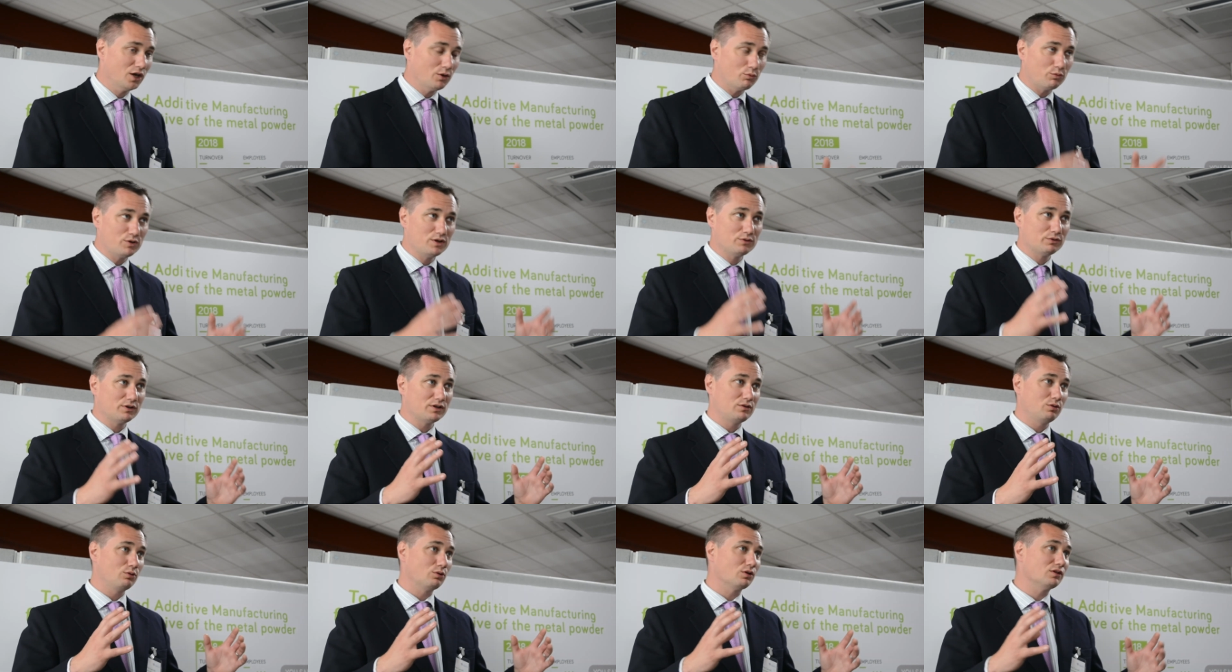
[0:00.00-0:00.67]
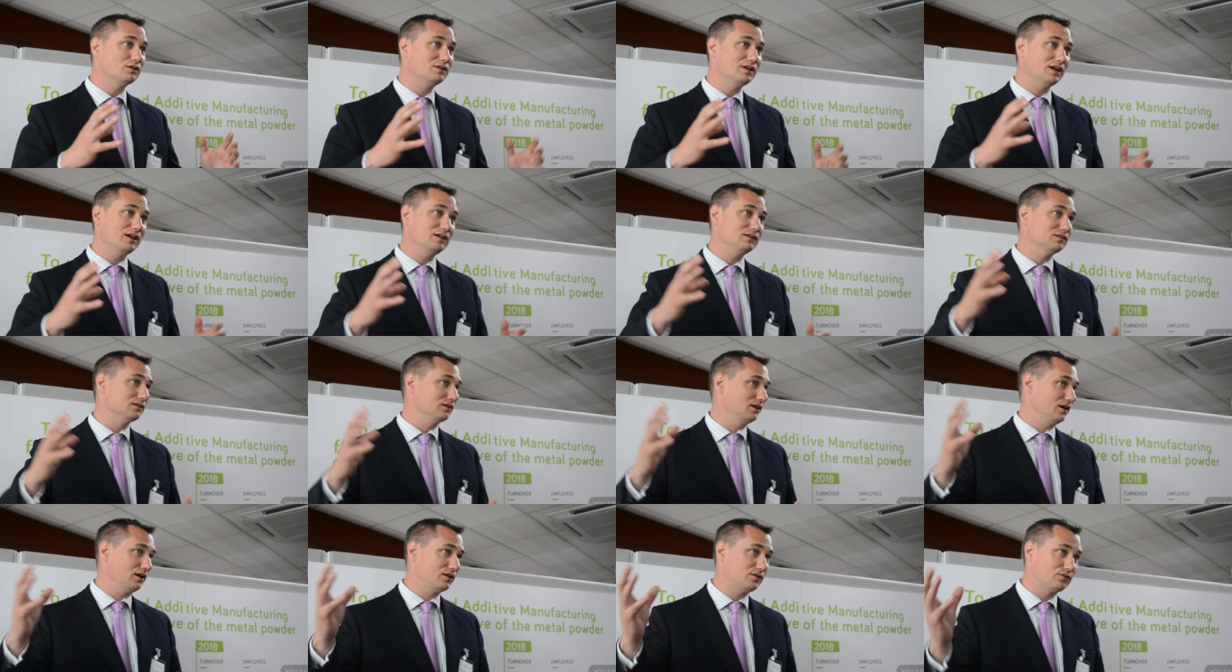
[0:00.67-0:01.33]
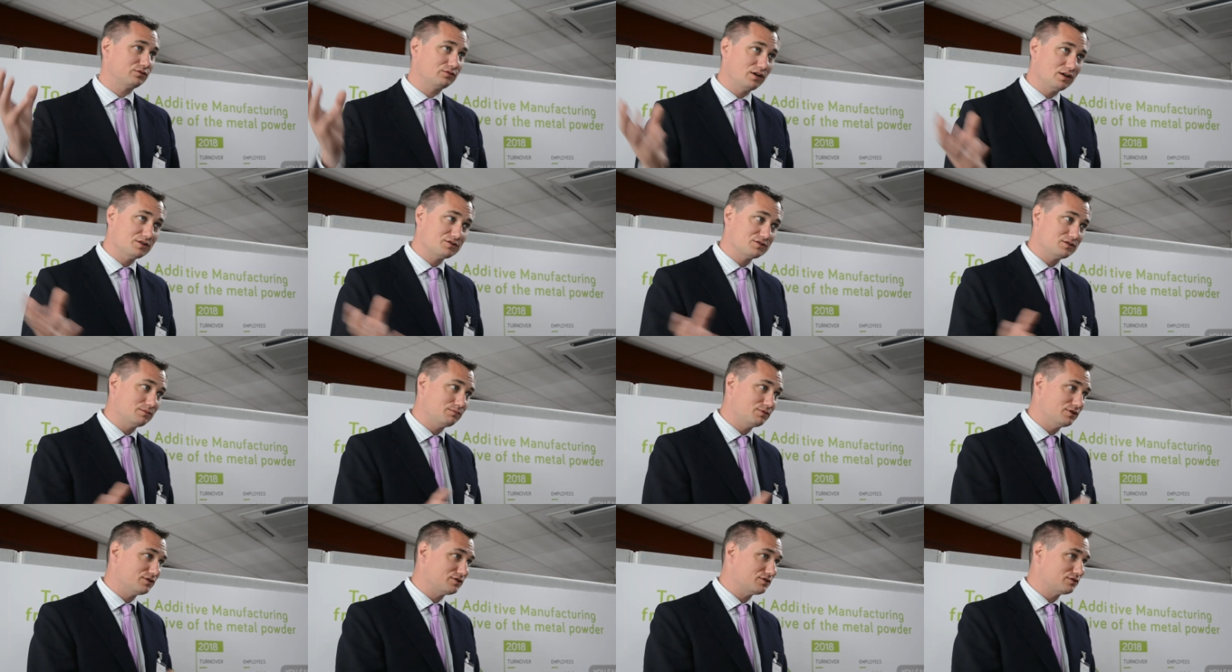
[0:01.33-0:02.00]
We record data across
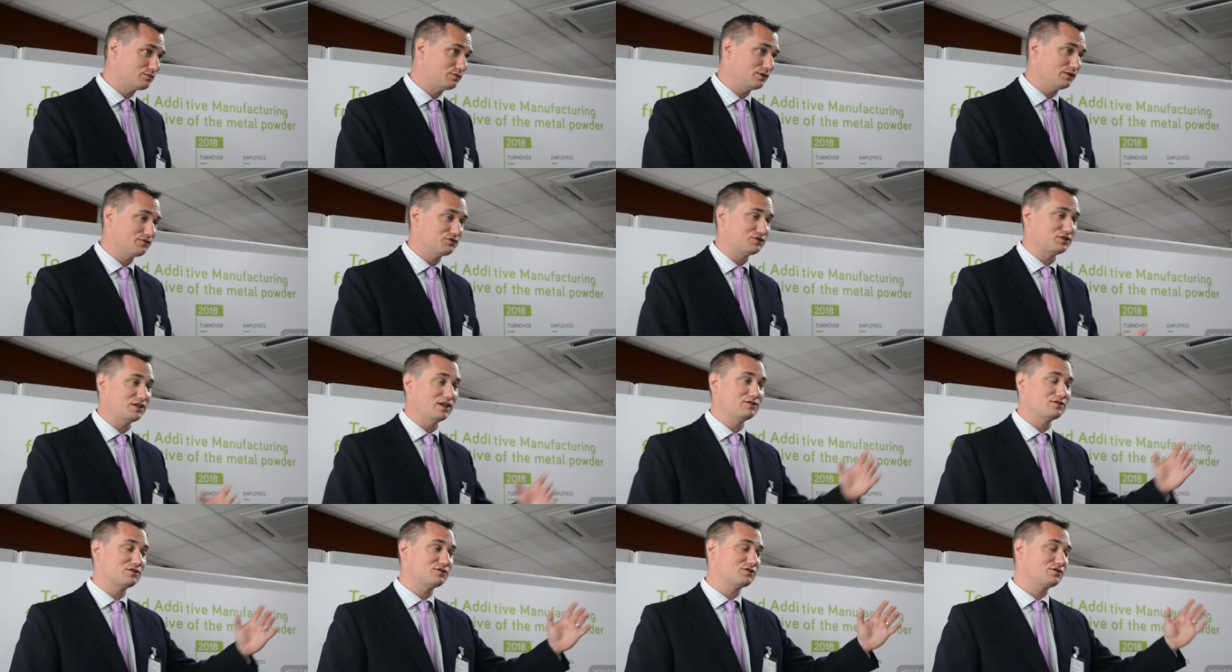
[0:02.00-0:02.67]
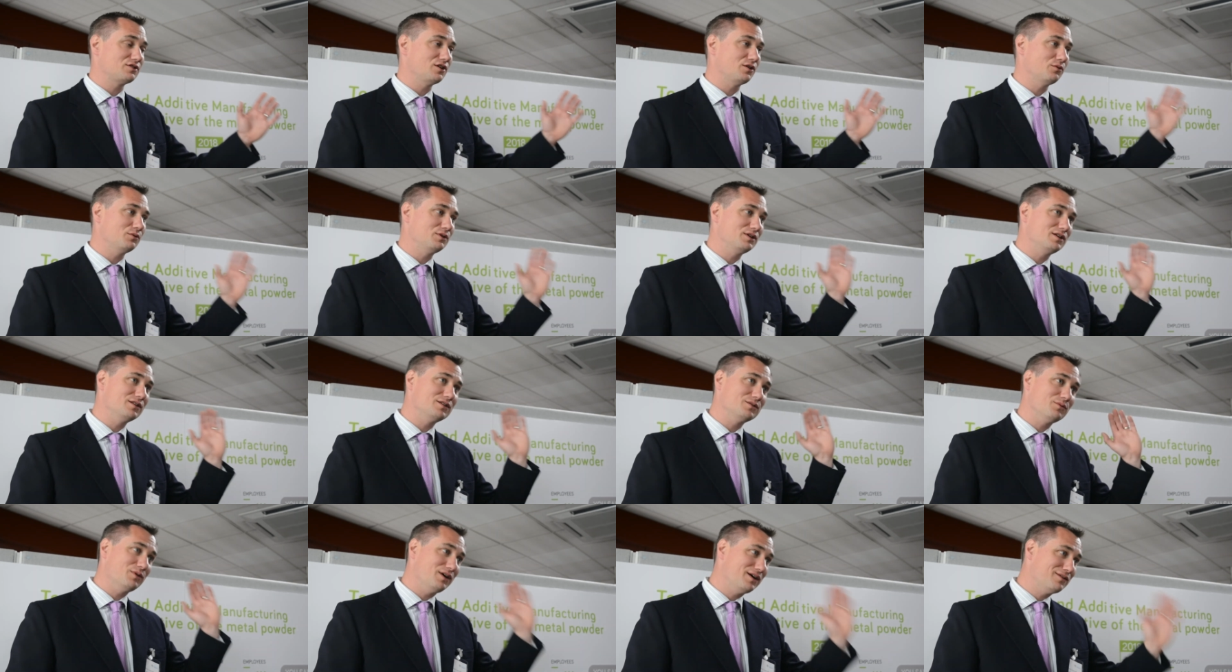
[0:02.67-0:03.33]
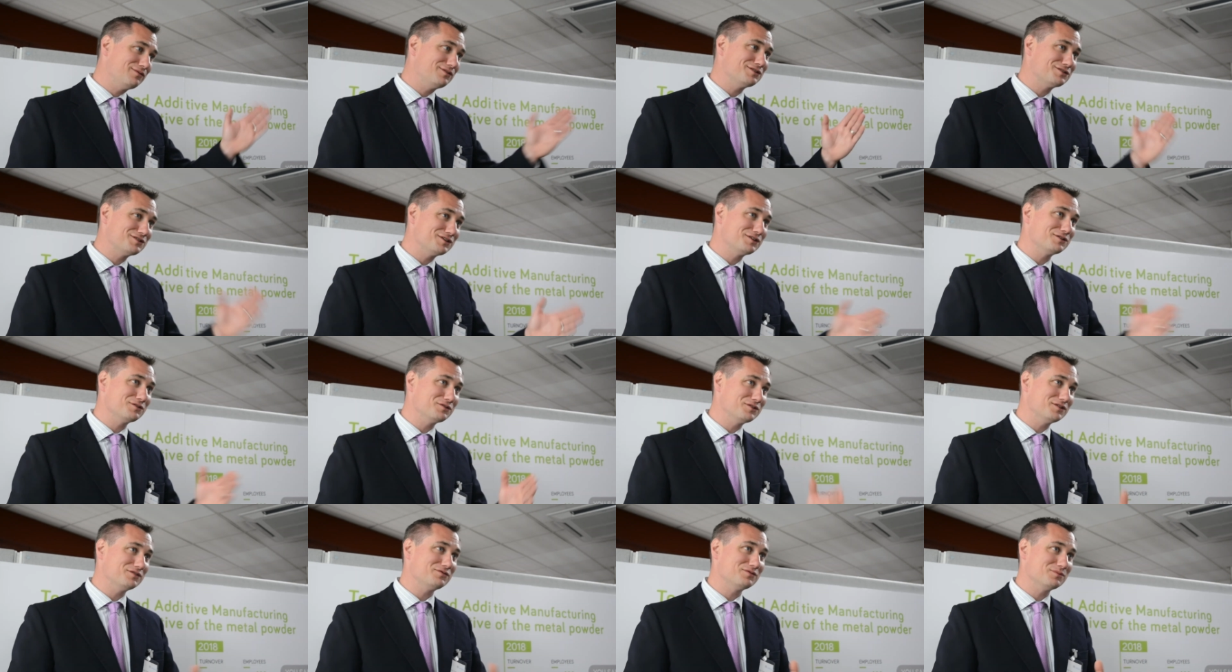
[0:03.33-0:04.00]
the business. We have sensors going into every
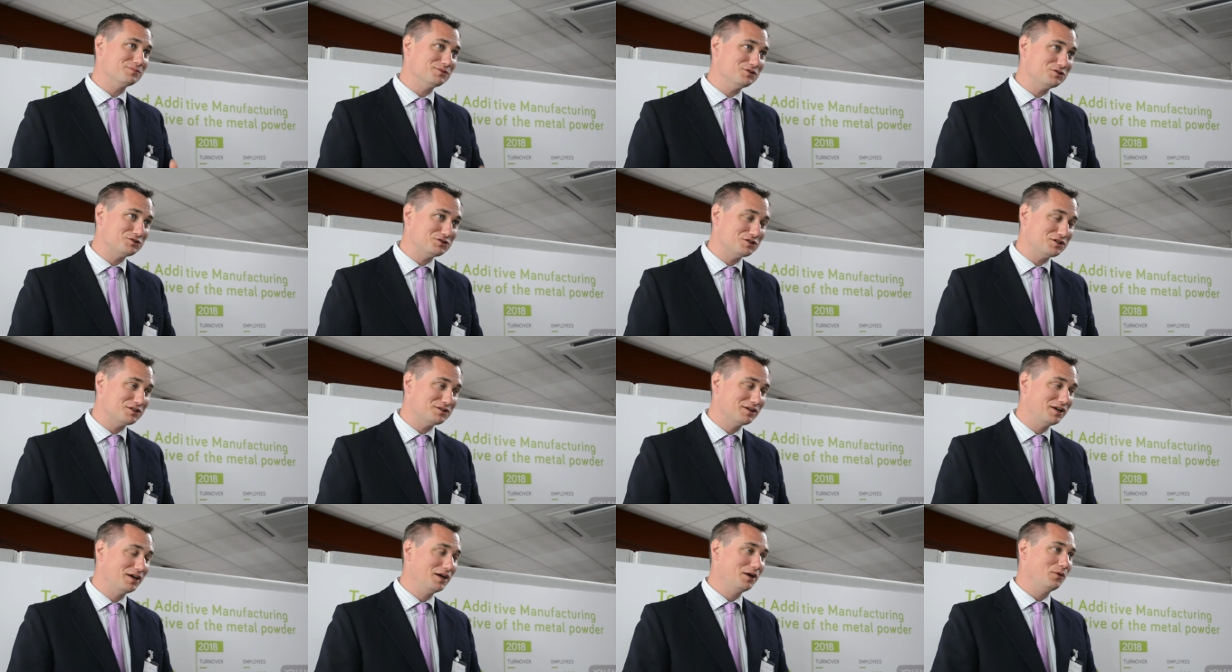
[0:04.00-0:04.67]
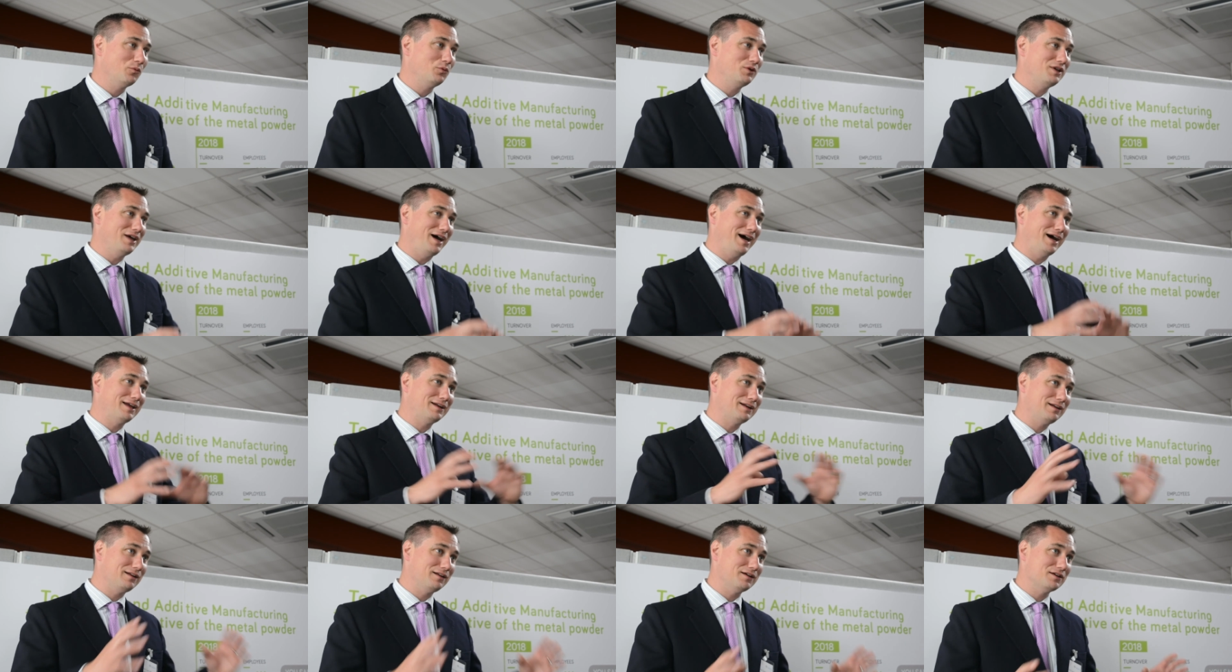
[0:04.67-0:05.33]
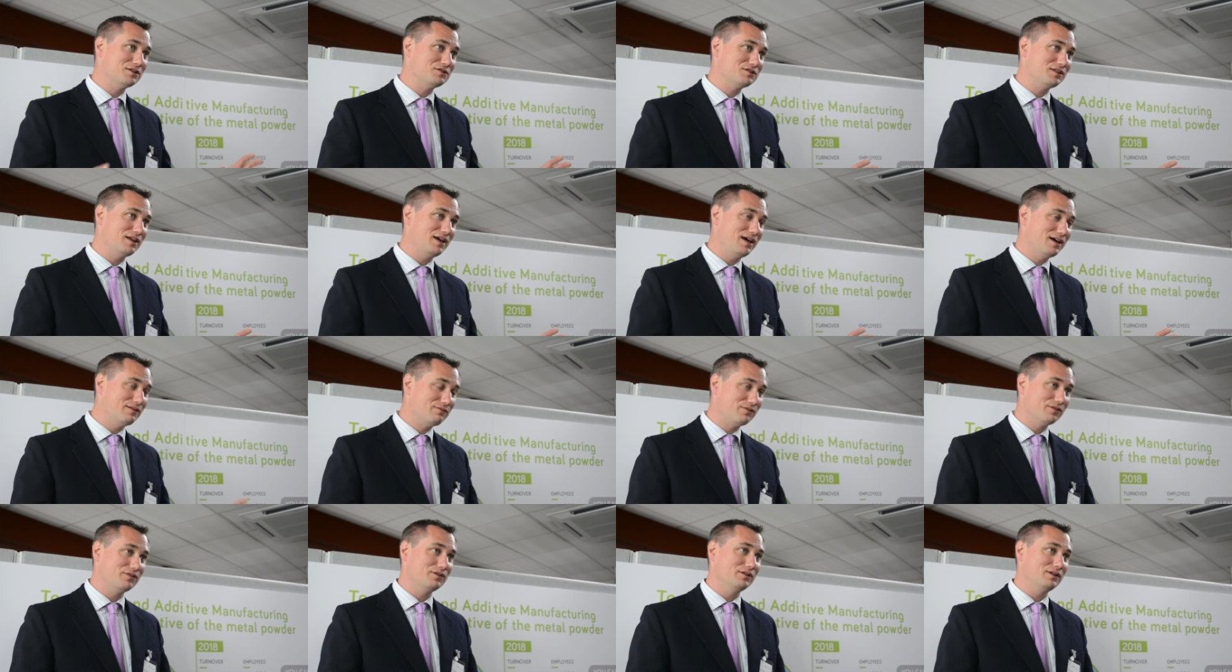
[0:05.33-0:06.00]
single different machine. We analyze
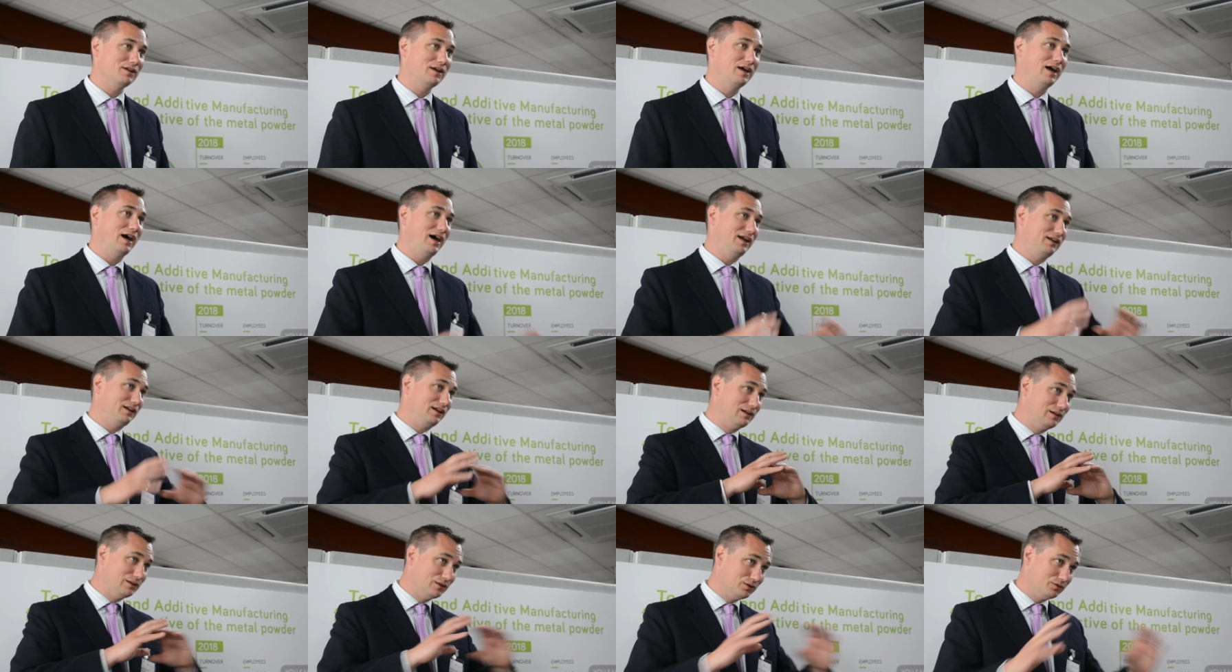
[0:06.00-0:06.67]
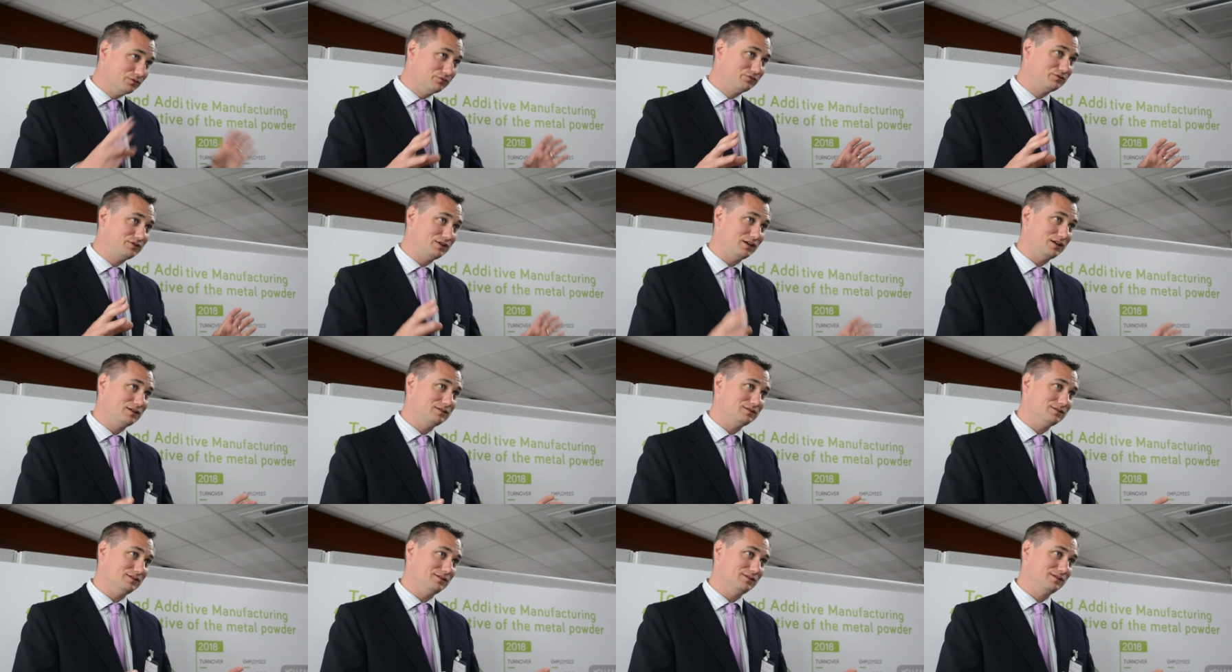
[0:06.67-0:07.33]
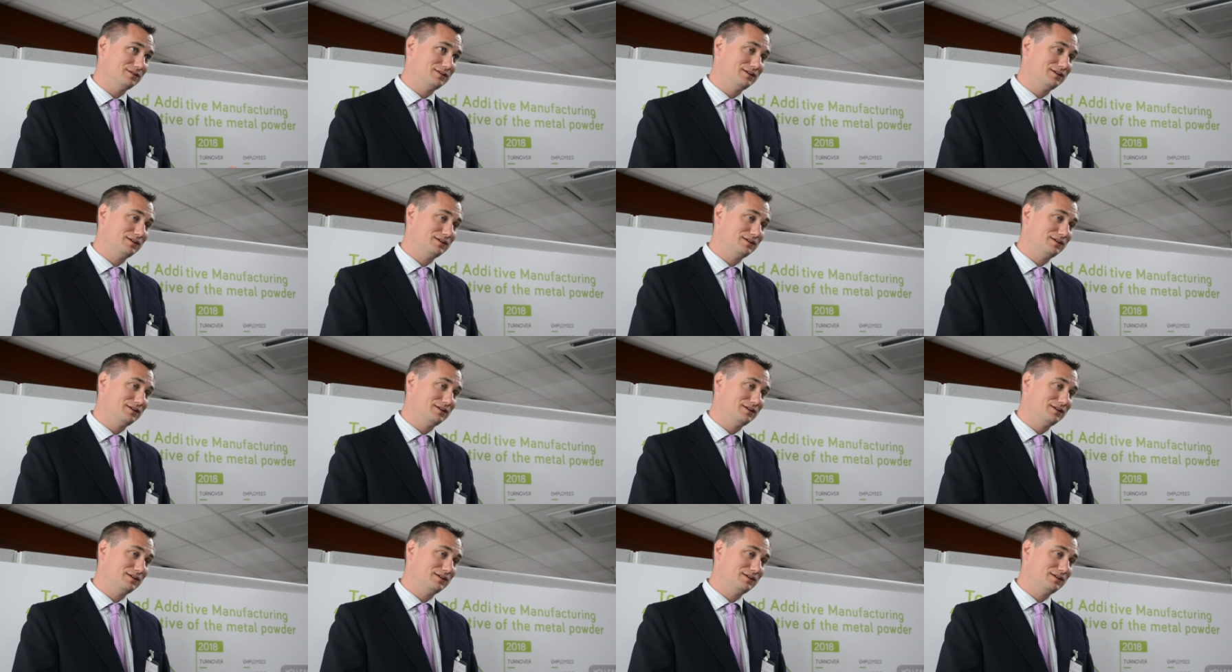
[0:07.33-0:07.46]
everything, and I love data